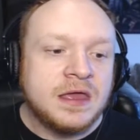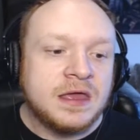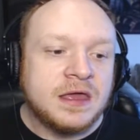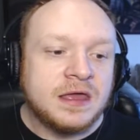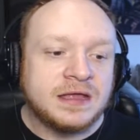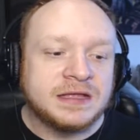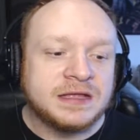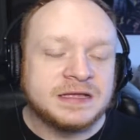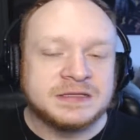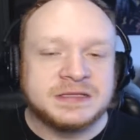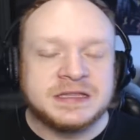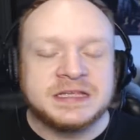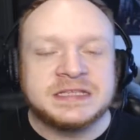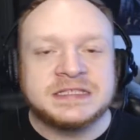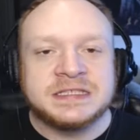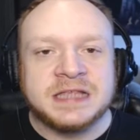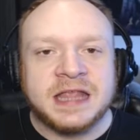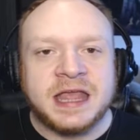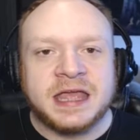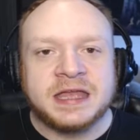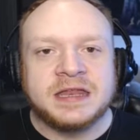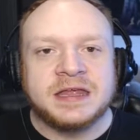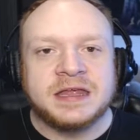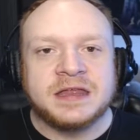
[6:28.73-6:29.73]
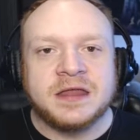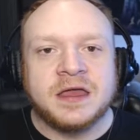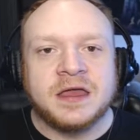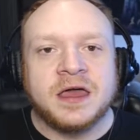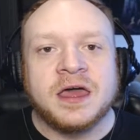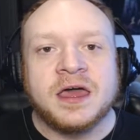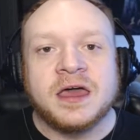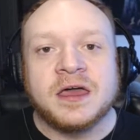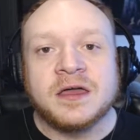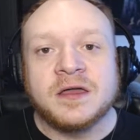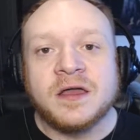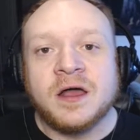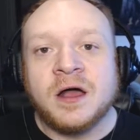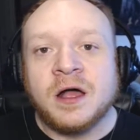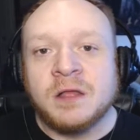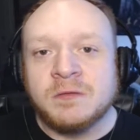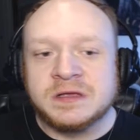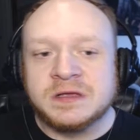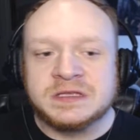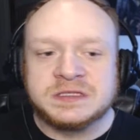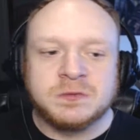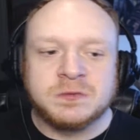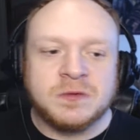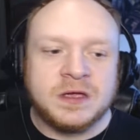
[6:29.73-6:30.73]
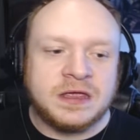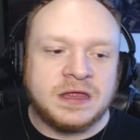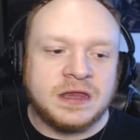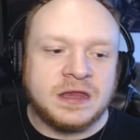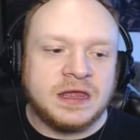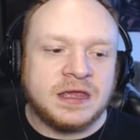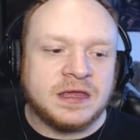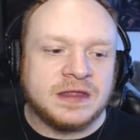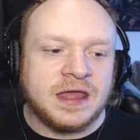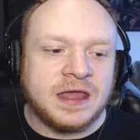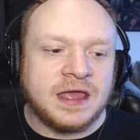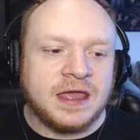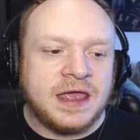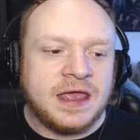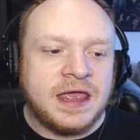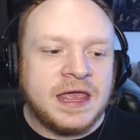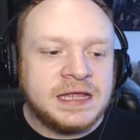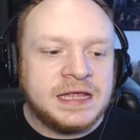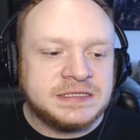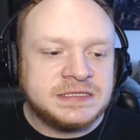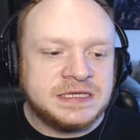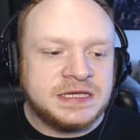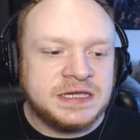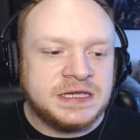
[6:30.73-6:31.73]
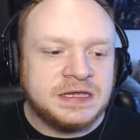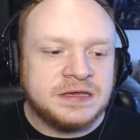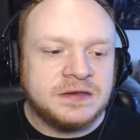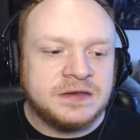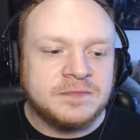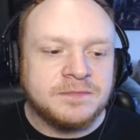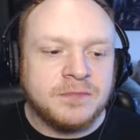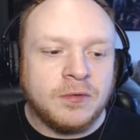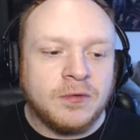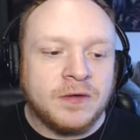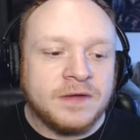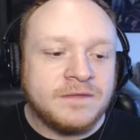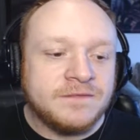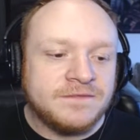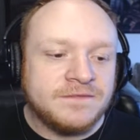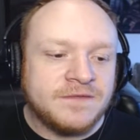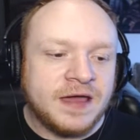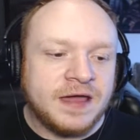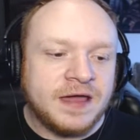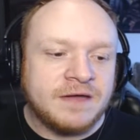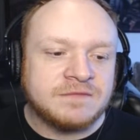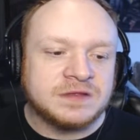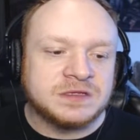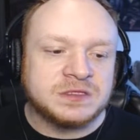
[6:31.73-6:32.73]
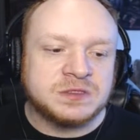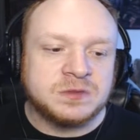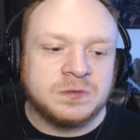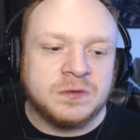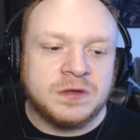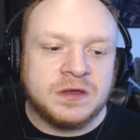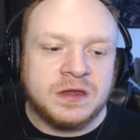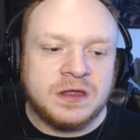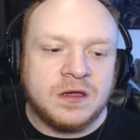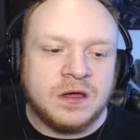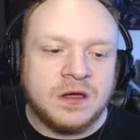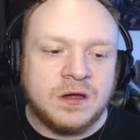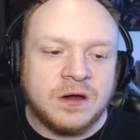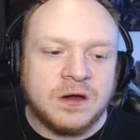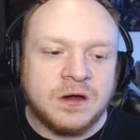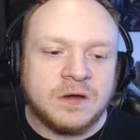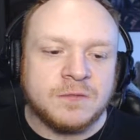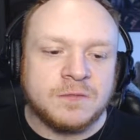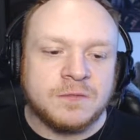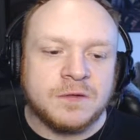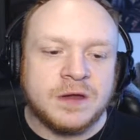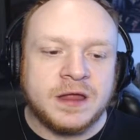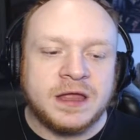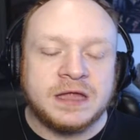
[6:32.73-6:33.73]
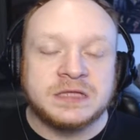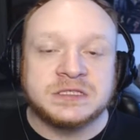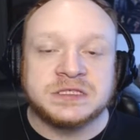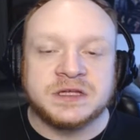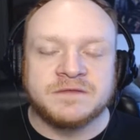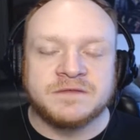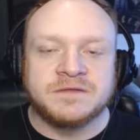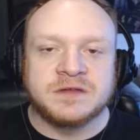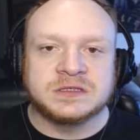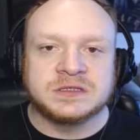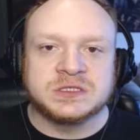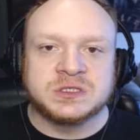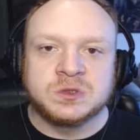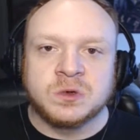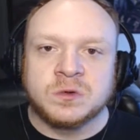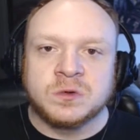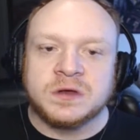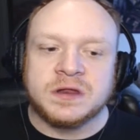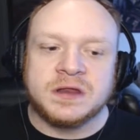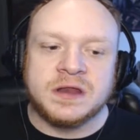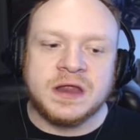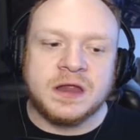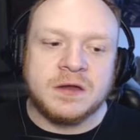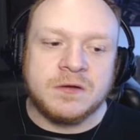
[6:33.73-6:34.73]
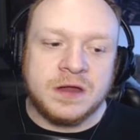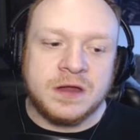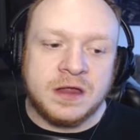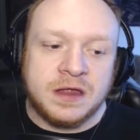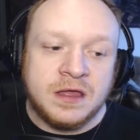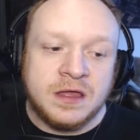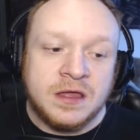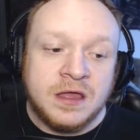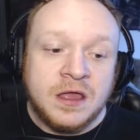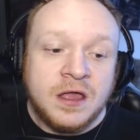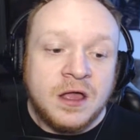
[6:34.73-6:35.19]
This landed Alwa'S Awakening in that 18.5 to 20 heart range of extraordinary.